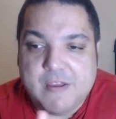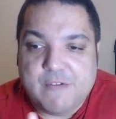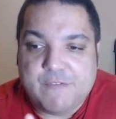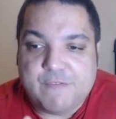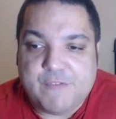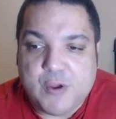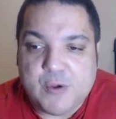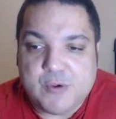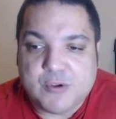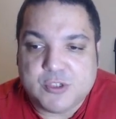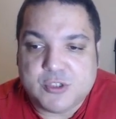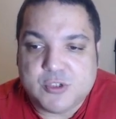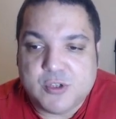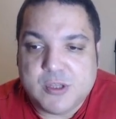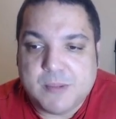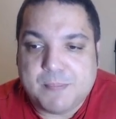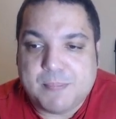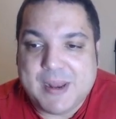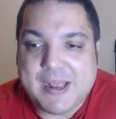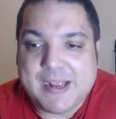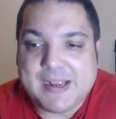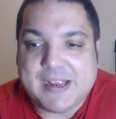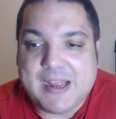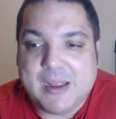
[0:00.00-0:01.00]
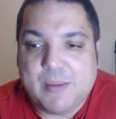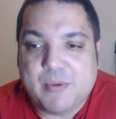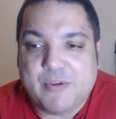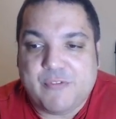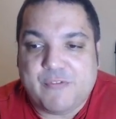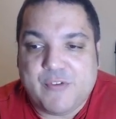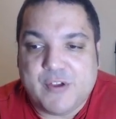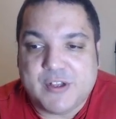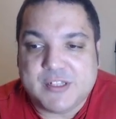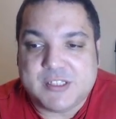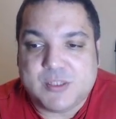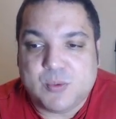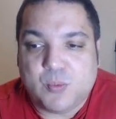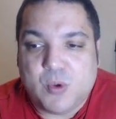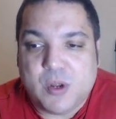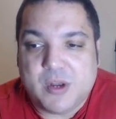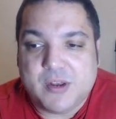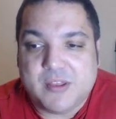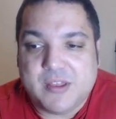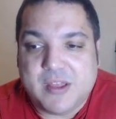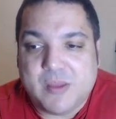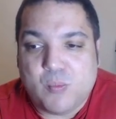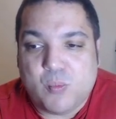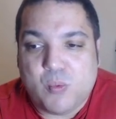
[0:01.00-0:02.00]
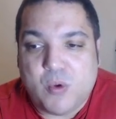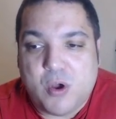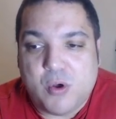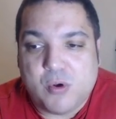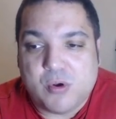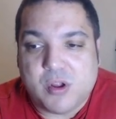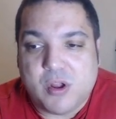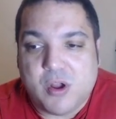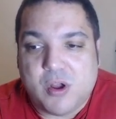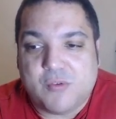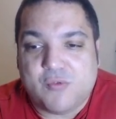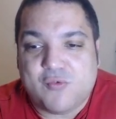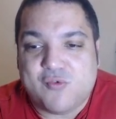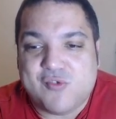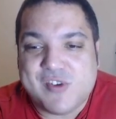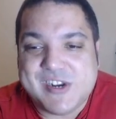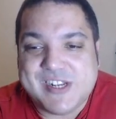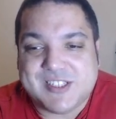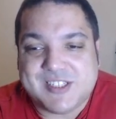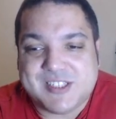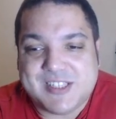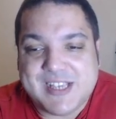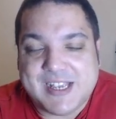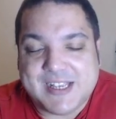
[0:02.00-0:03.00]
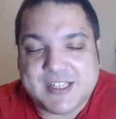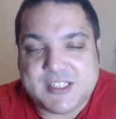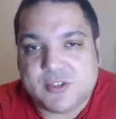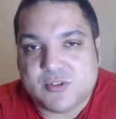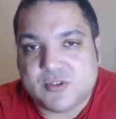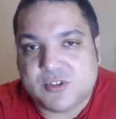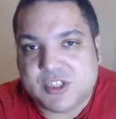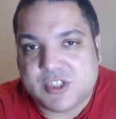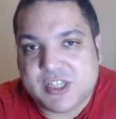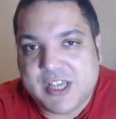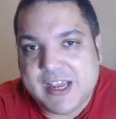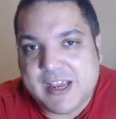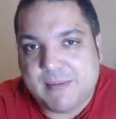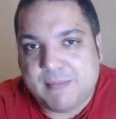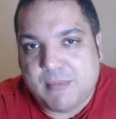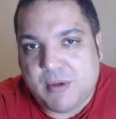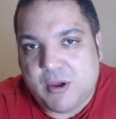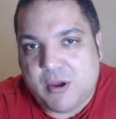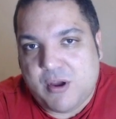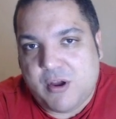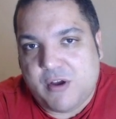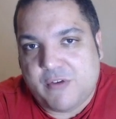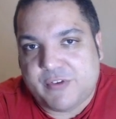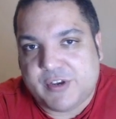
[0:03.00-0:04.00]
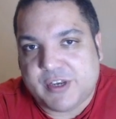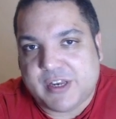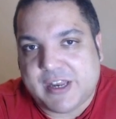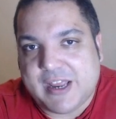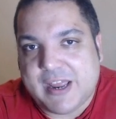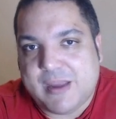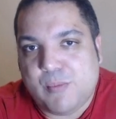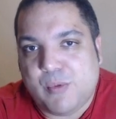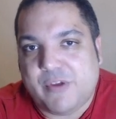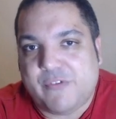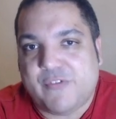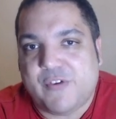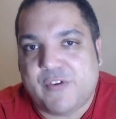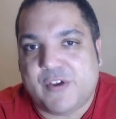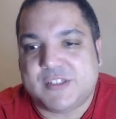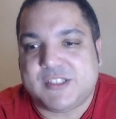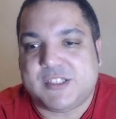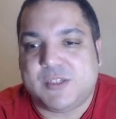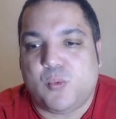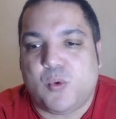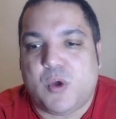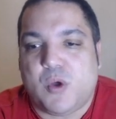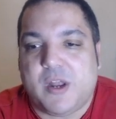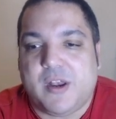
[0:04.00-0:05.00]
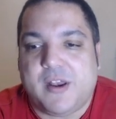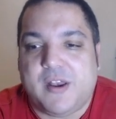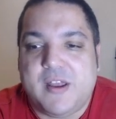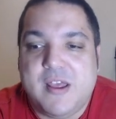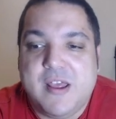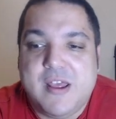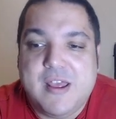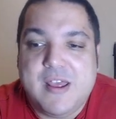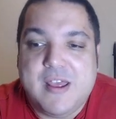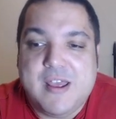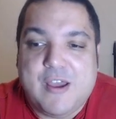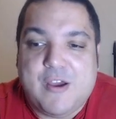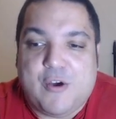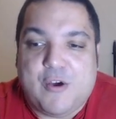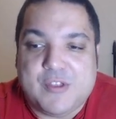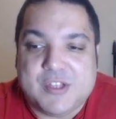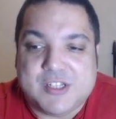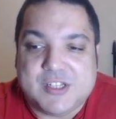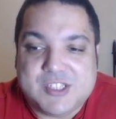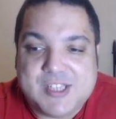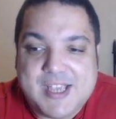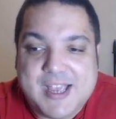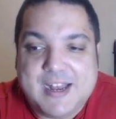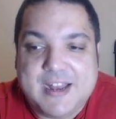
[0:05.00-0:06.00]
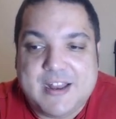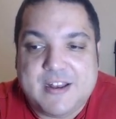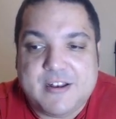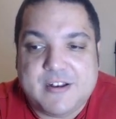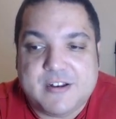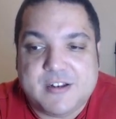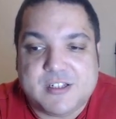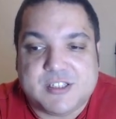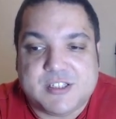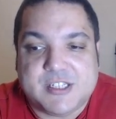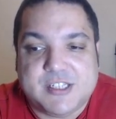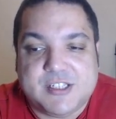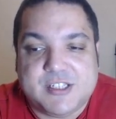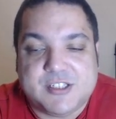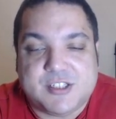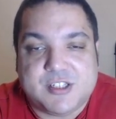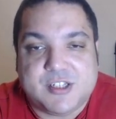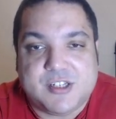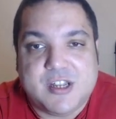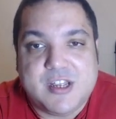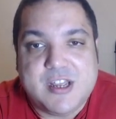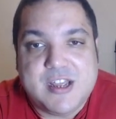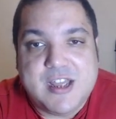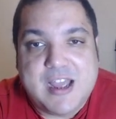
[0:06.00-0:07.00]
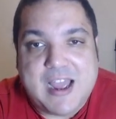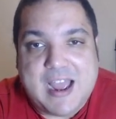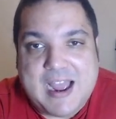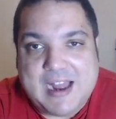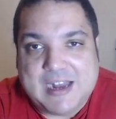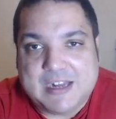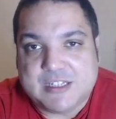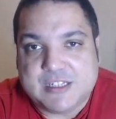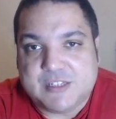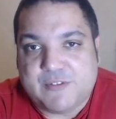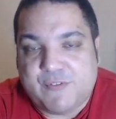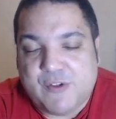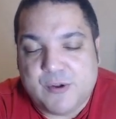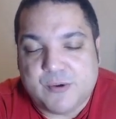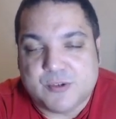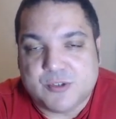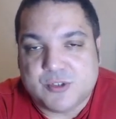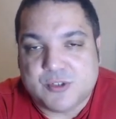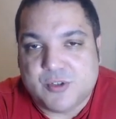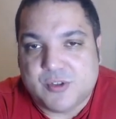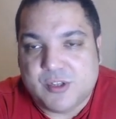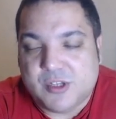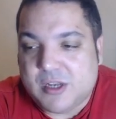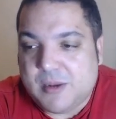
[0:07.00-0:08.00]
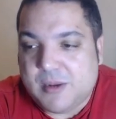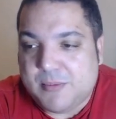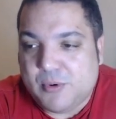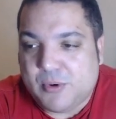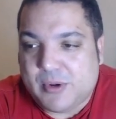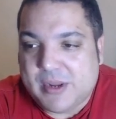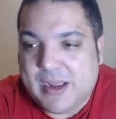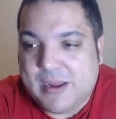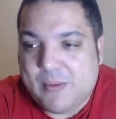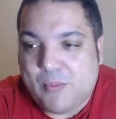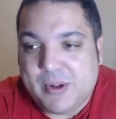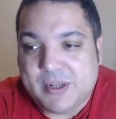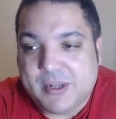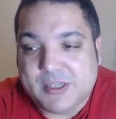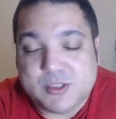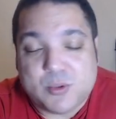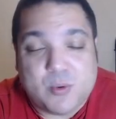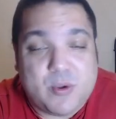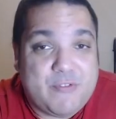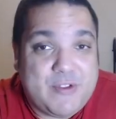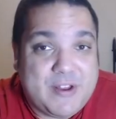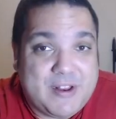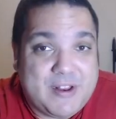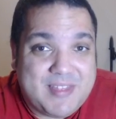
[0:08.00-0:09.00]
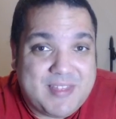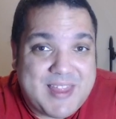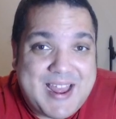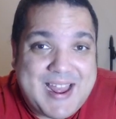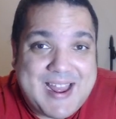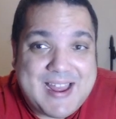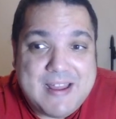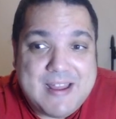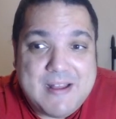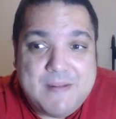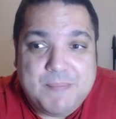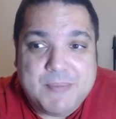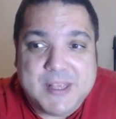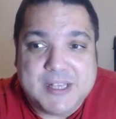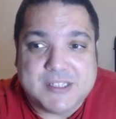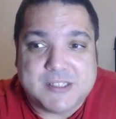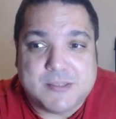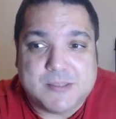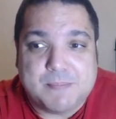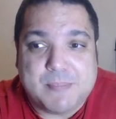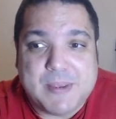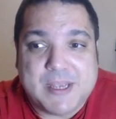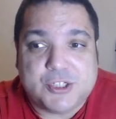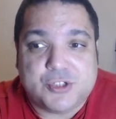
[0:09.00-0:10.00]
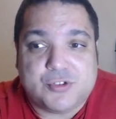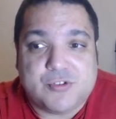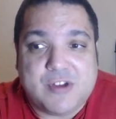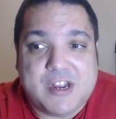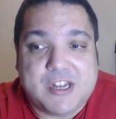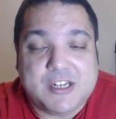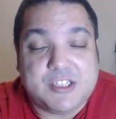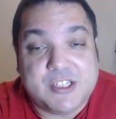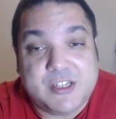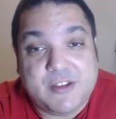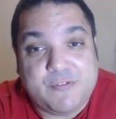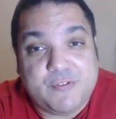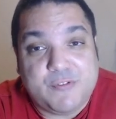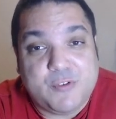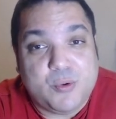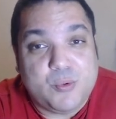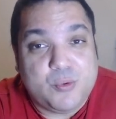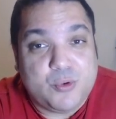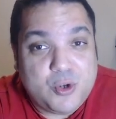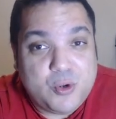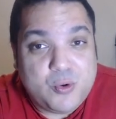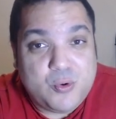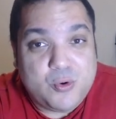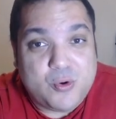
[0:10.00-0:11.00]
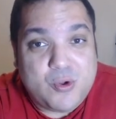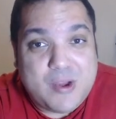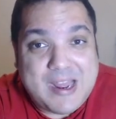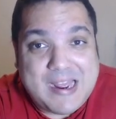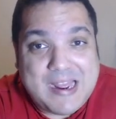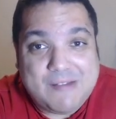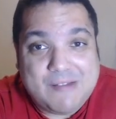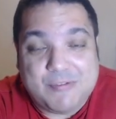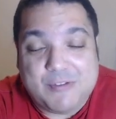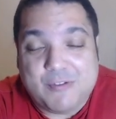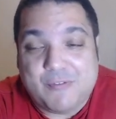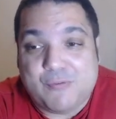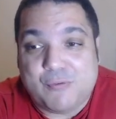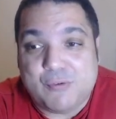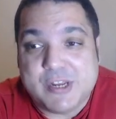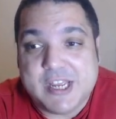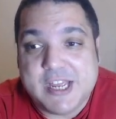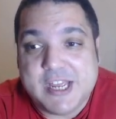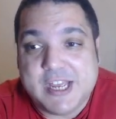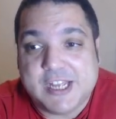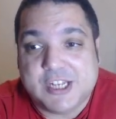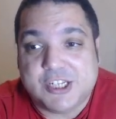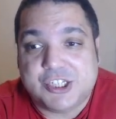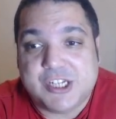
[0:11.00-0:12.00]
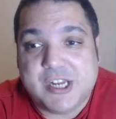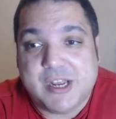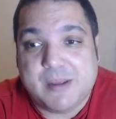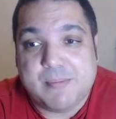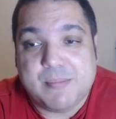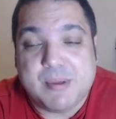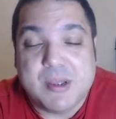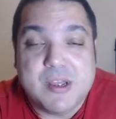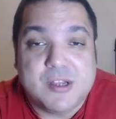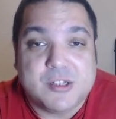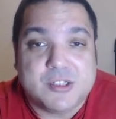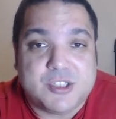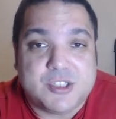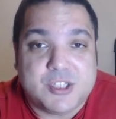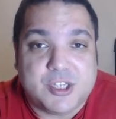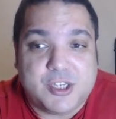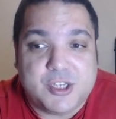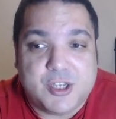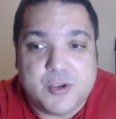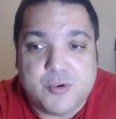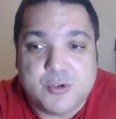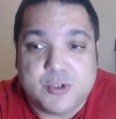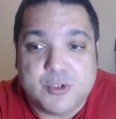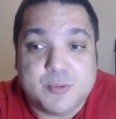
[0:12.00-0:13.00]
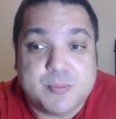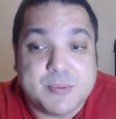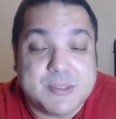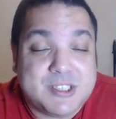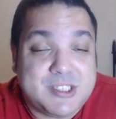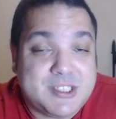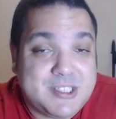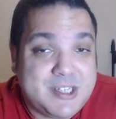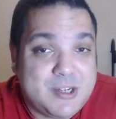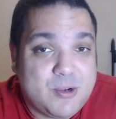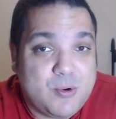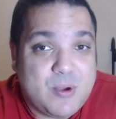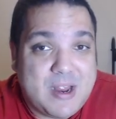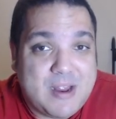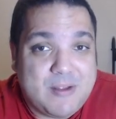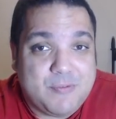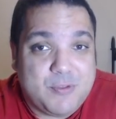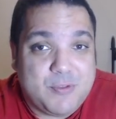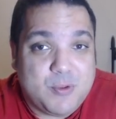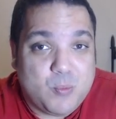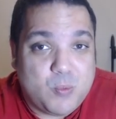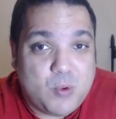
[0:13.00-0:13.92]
Focus on the blank game week 31, and then wildcard resets your team after game week 31 on the tail end of the season and focus on the double game week. So I that is the best strategy if you do not have the free hit chip to use but still have the